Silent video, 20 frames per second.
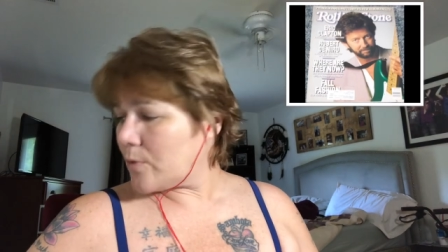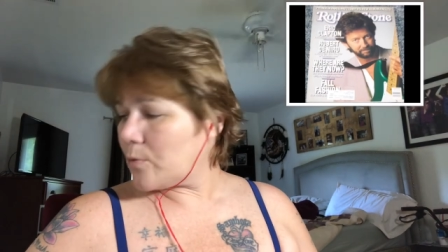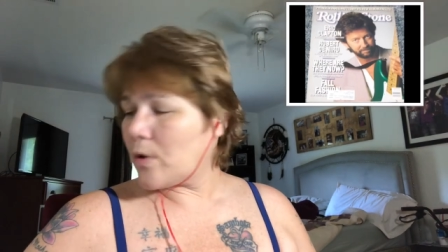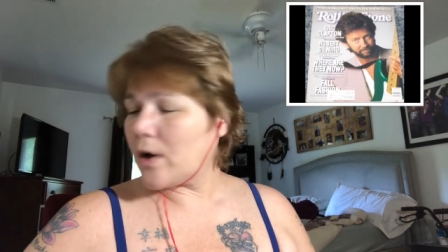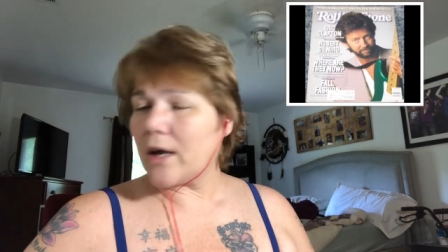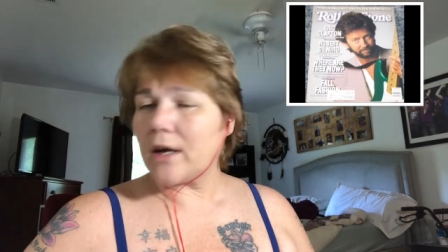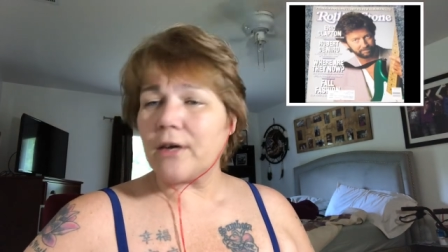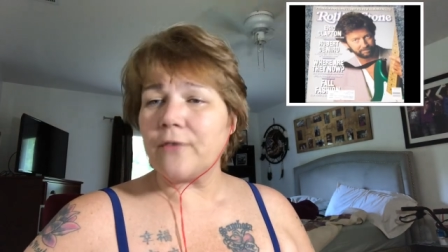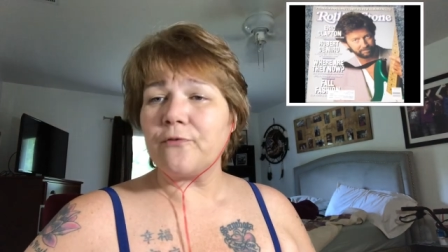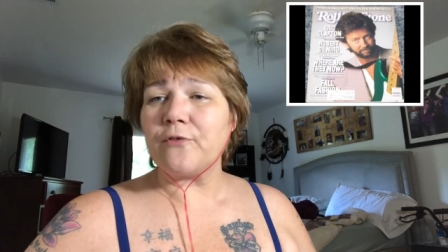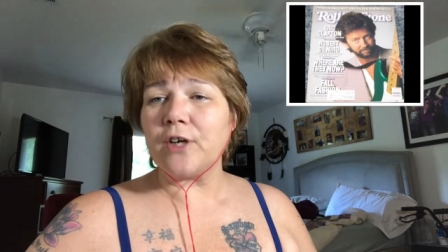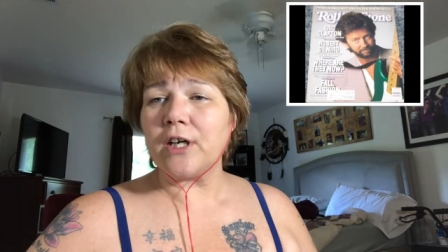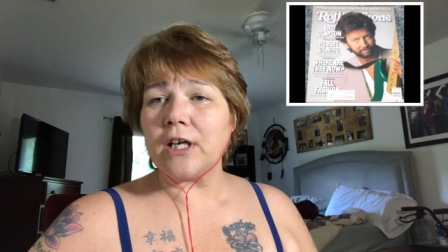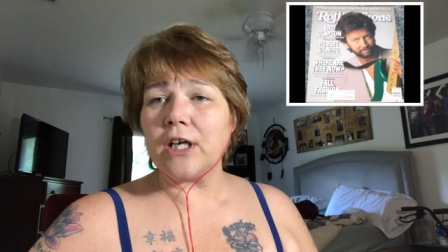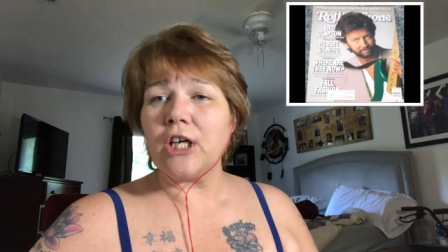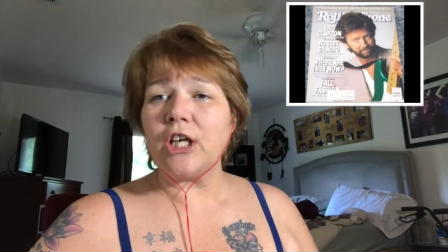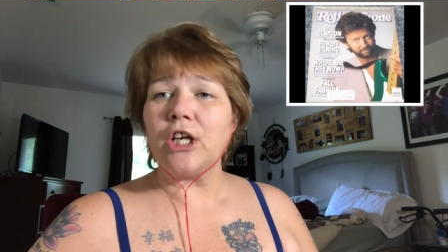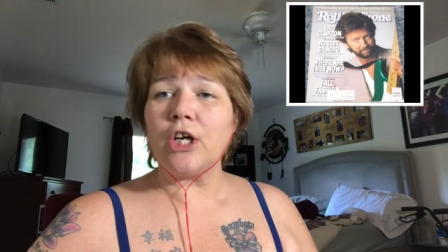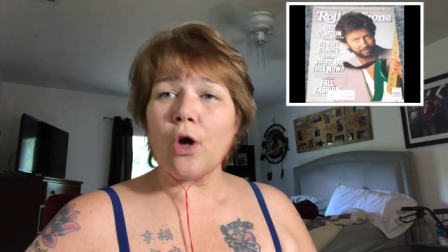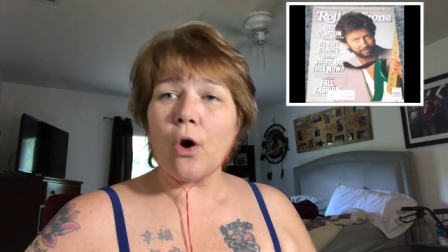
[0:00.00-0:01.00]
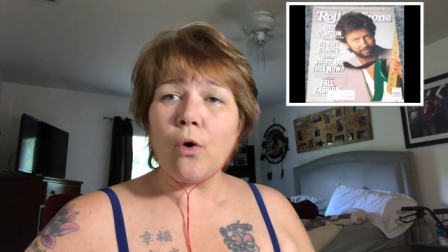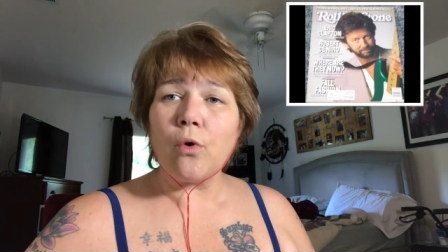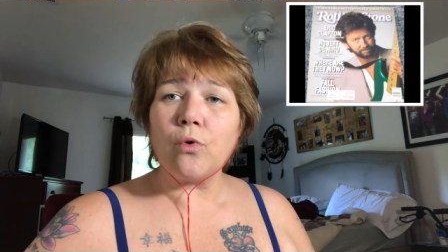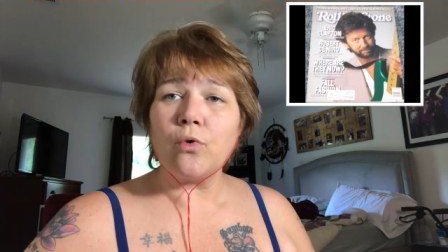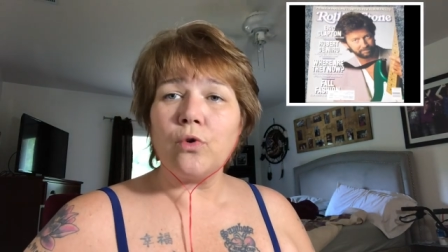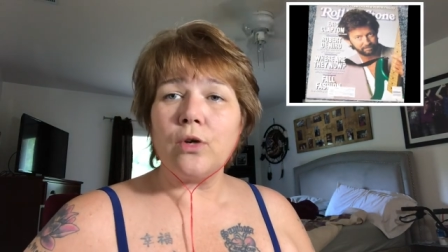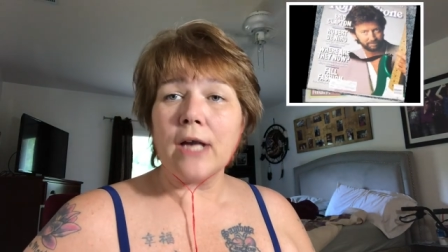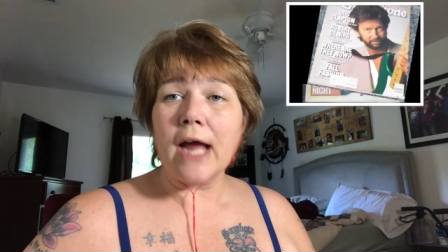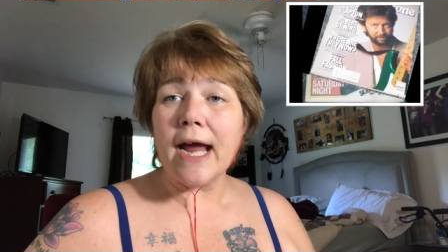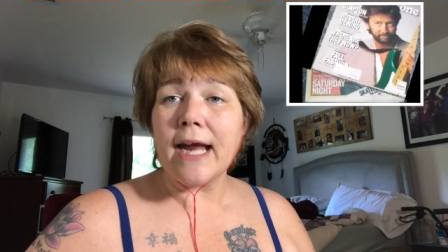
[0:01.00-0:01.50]
I got a freaky
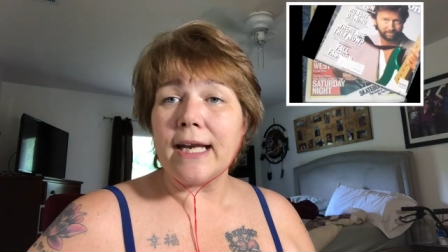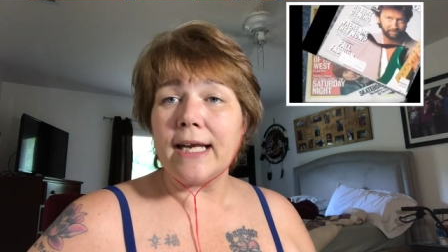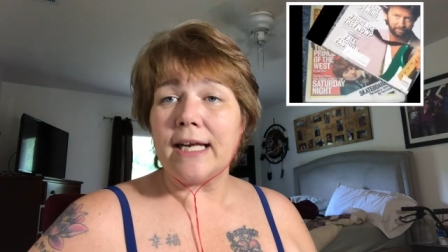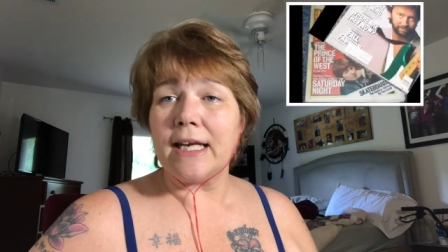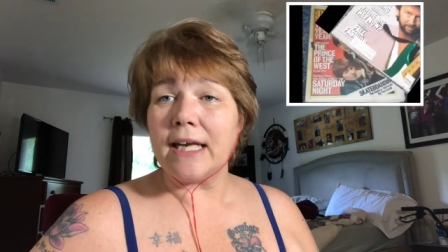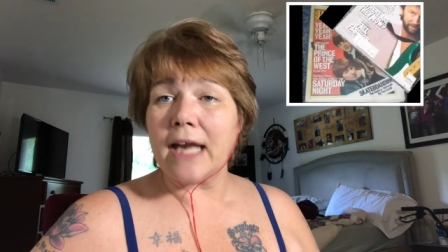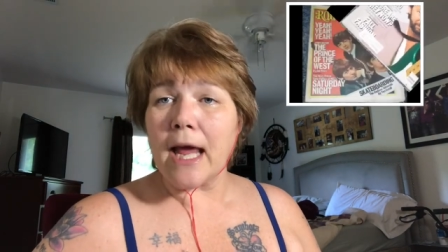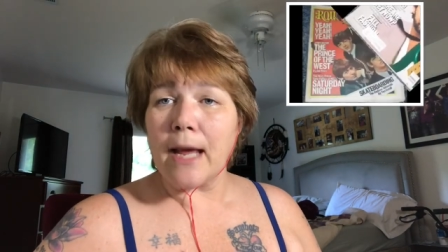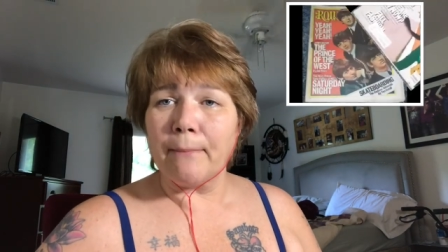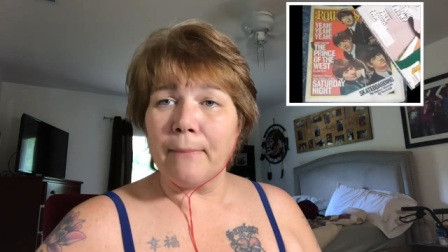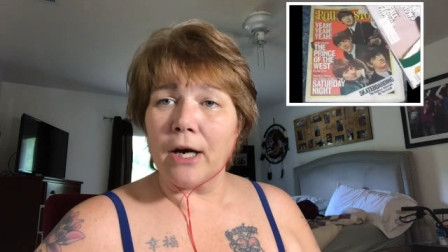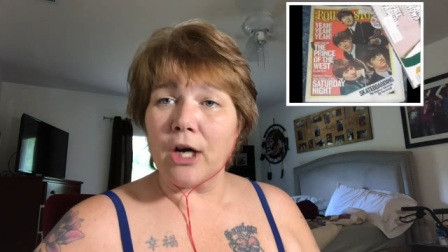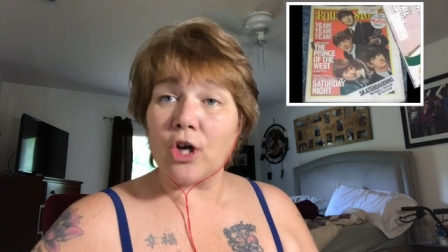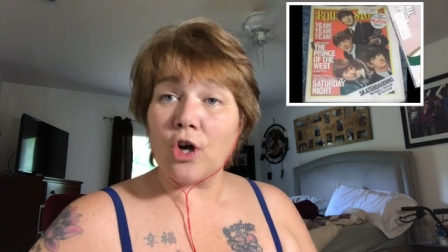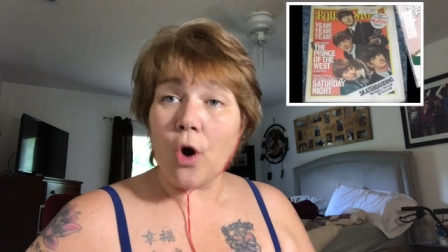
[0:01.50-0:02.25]
old lady named a